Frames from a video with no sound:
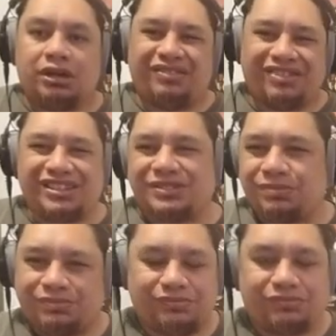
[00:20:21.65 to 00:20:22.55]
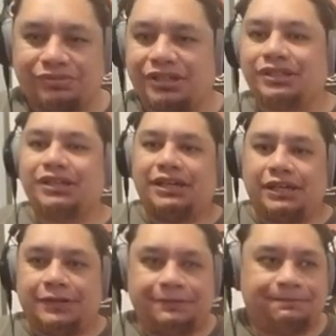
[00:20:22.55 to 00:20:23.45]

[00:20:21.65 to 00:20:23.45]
that's really,